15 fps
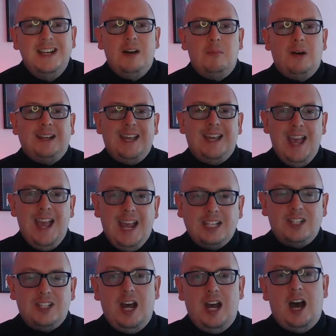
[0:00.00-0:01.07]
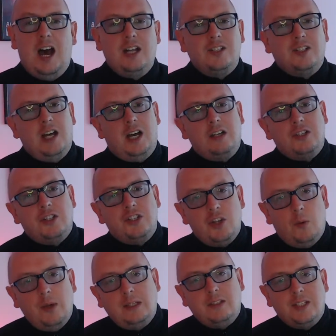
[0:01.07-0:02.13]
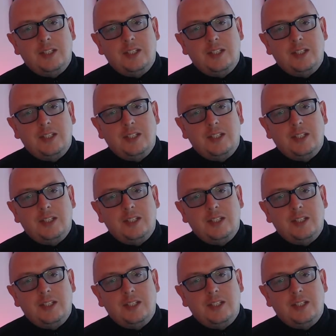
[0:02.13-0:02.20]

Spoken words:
But kickstart, start sowing the